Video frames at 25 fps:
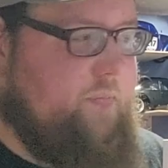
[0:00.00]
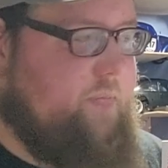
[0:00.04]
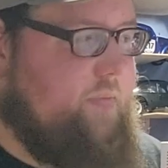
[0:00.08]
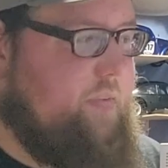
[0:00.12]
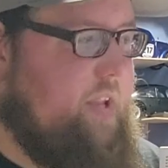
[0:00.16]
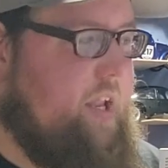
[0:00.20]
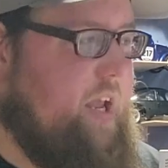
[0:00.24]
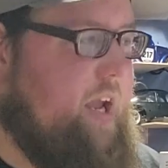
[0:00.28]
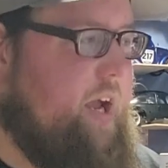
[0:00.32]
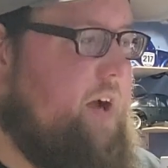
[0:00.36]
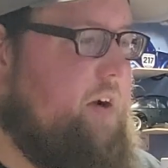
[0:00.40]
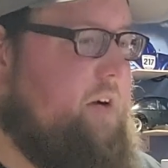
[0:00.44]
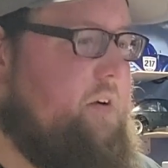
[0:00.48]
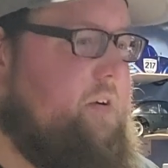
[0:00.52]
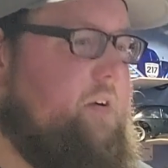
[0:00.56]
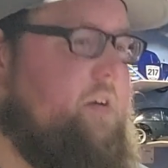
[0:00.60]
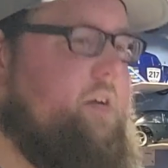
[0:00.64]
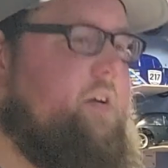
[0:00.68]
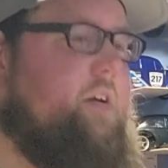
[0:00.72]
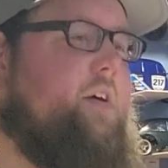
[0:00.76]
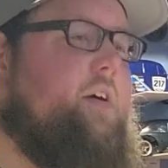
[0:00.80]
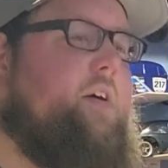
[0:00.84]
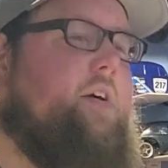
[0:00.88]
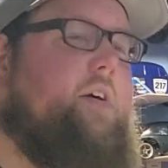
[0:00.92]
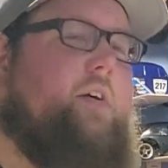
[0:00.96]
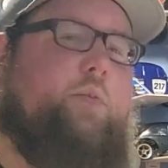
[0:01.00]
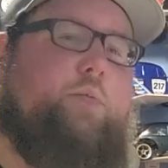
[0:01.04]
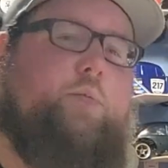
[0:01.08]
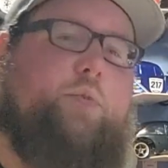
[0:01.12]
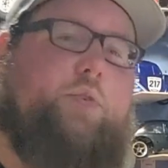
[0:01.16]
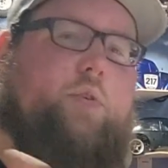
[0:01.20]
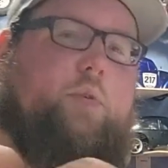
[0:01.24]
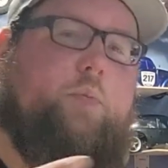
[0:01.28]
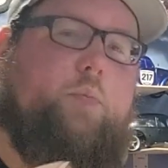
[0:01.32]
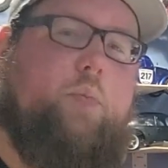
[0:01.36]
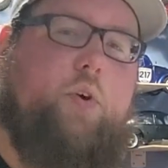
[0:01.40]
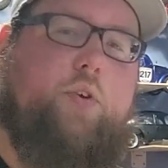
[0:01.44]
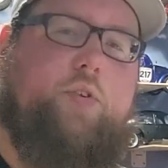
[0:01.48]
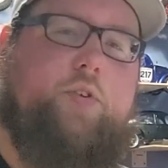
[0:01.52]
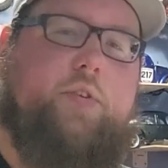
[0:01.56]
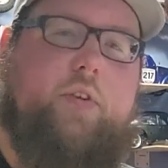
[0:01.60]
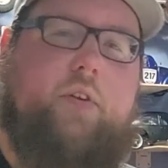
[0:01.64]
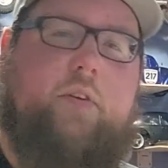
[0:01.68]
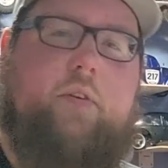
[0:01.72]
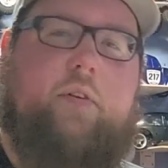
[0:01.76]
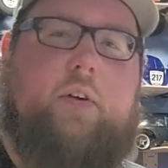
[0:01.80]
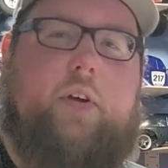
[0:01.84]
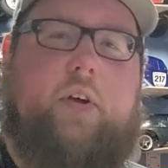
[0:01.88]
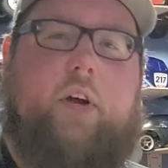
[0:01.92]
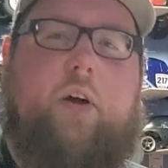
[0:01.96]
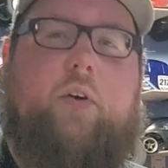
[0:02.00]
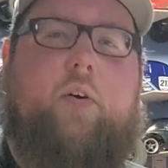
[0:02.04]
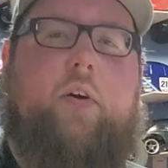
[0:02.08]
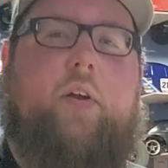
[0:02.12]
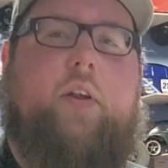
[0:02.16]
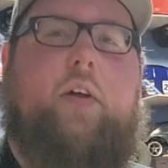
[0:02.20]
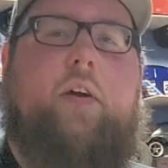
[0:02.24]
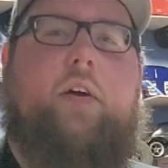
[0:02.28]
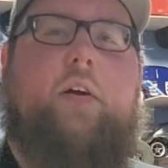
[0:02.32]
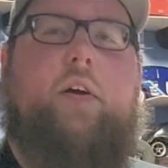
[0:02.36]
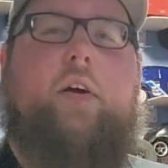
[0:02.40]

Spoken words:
Now, I'm sure most of you are going,